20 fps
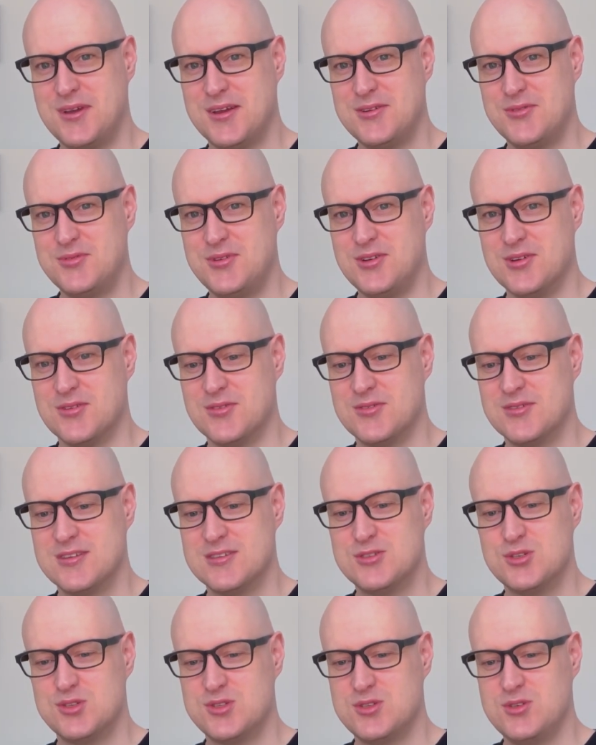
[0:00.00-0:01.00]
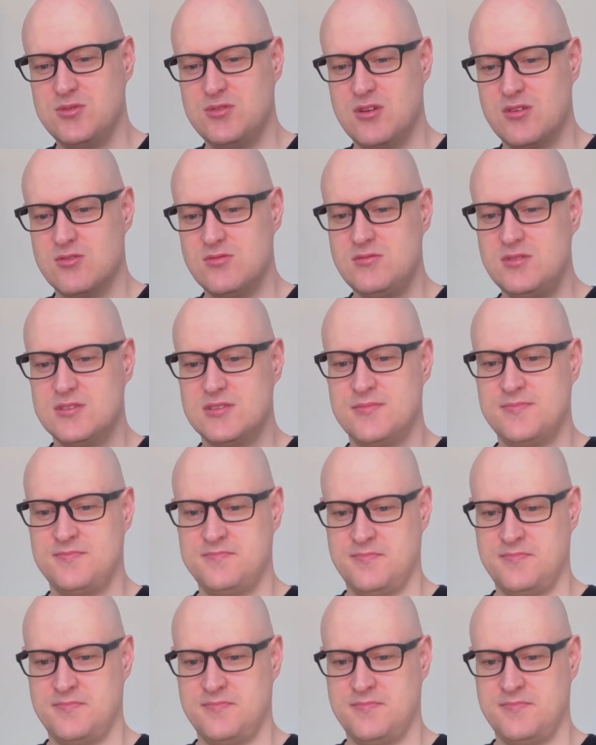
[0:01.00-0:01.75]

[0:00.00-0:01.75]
I don't know. It's just 2 notes.